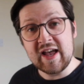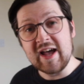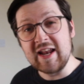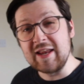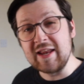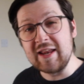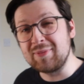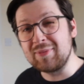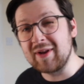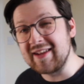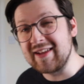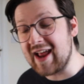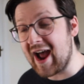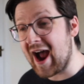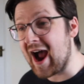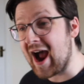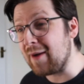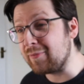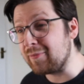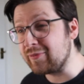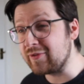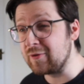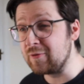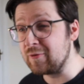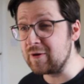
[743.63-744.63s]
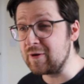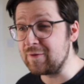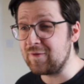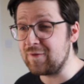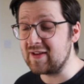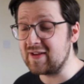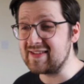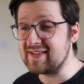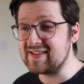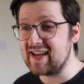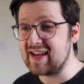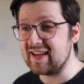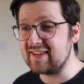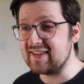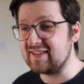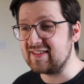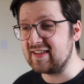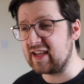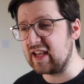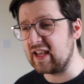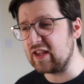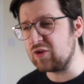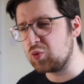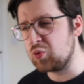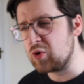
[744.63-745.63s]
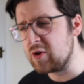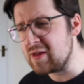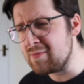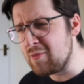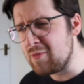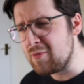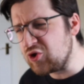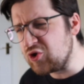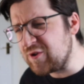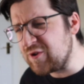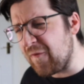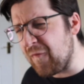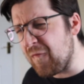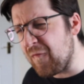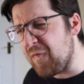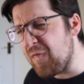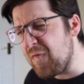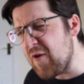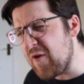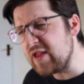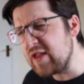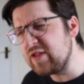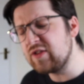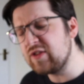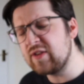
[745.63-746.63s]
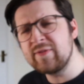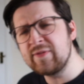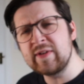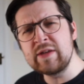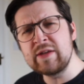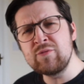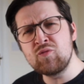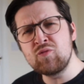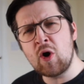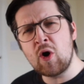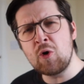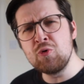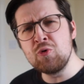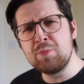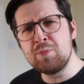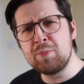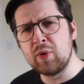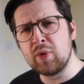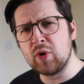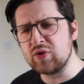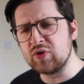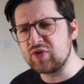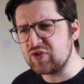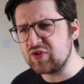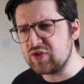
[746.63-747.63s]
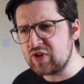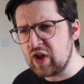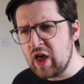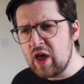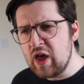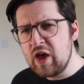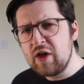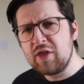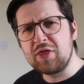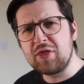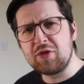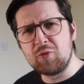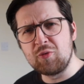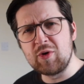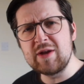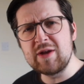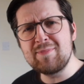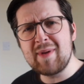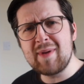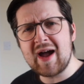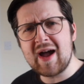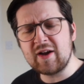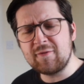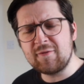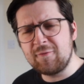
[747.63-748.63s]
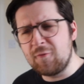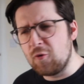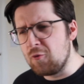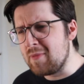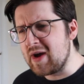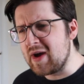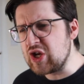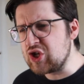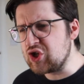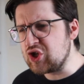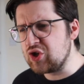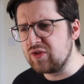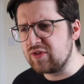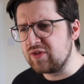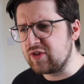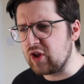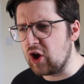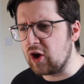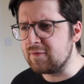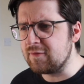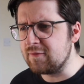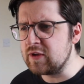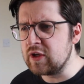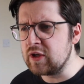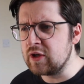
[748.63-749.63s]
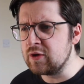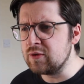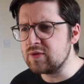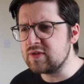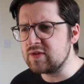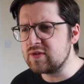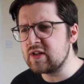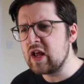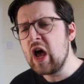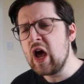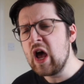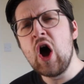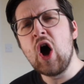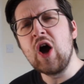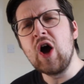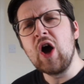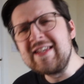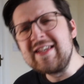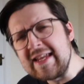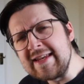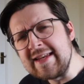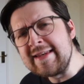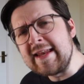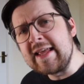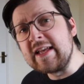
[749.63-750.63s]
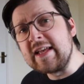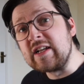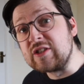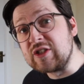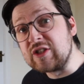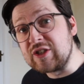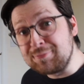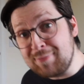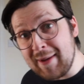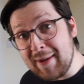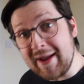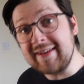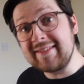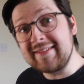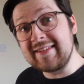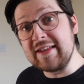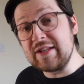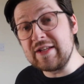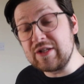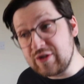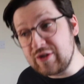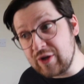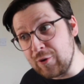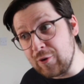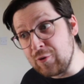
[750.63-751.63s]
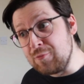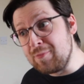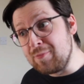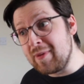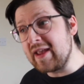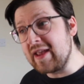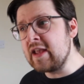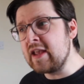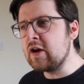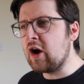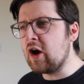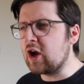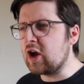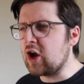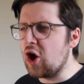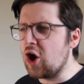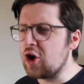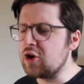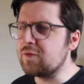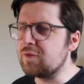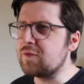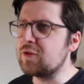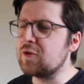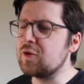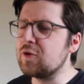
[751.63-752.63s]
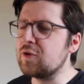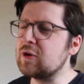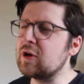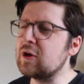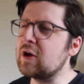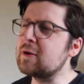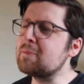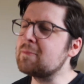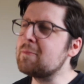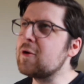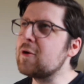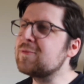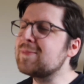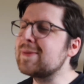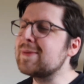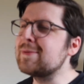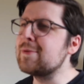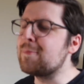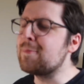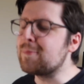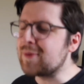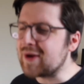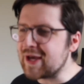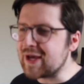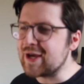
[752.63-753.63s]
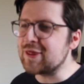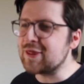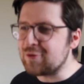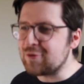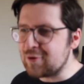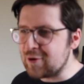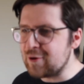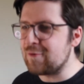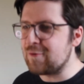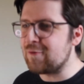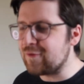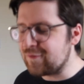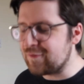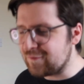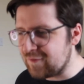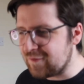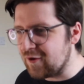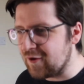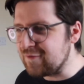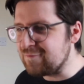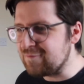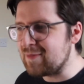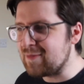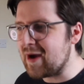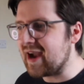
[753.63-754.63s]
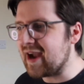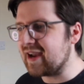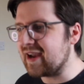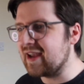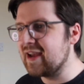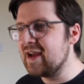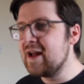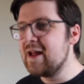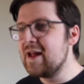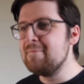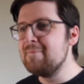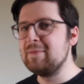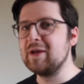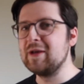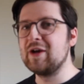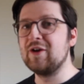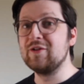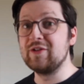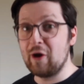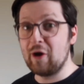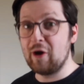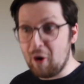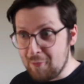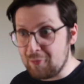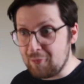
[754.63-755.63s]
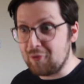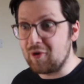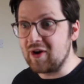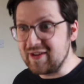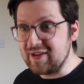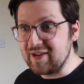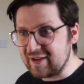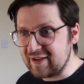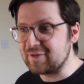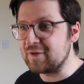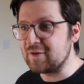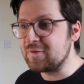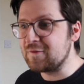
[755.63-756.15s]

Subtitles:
and it played absolutely fantastic. It's one of the most defensively robust 3-back formations that I've used. I didn't expect it to be. I kind of thought, like, most people play a 3 or a 5-back because it operates as a